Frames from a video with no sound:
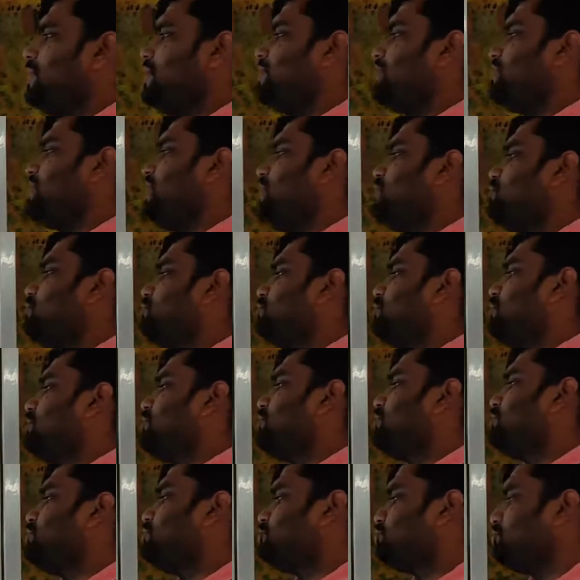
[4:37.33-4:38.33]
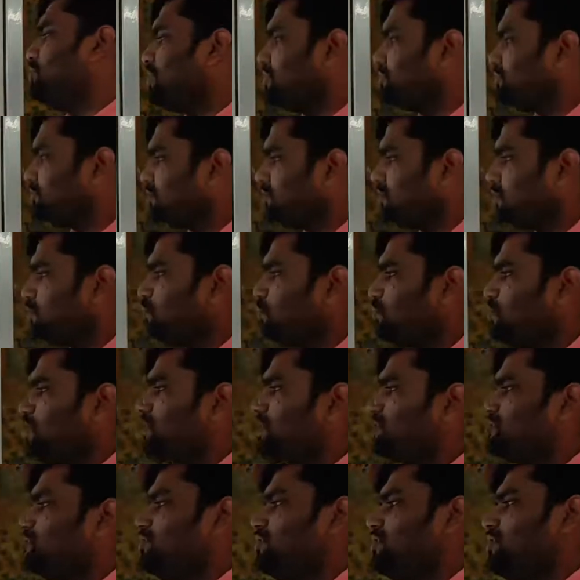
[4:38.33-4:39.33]
and I would continue to rest in the
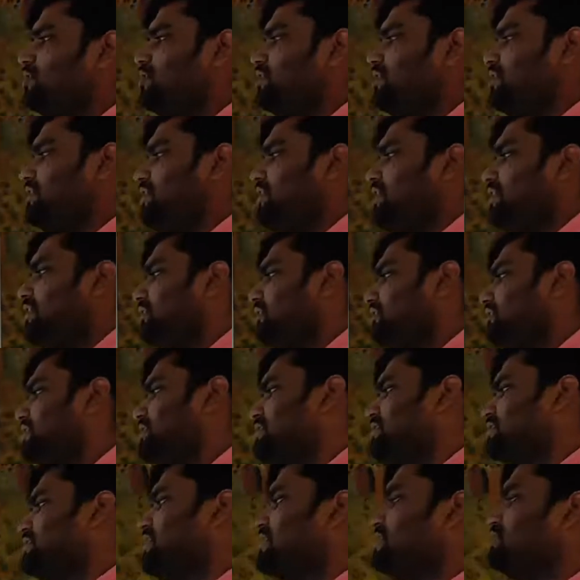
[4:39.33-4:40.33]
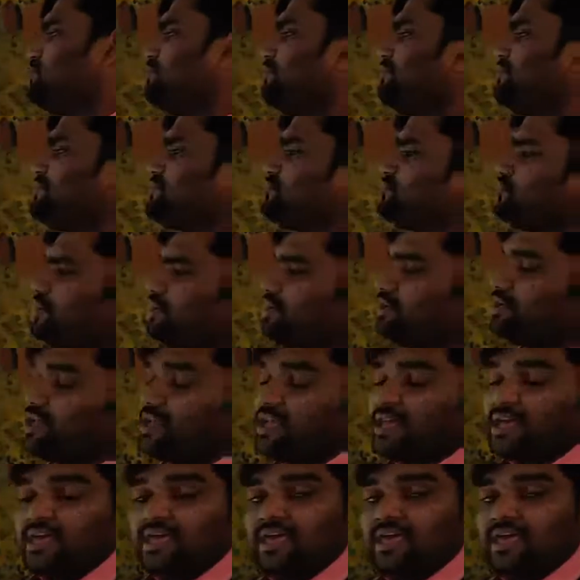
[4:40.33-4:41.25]
wooden chair, inhaling the incense of his trade.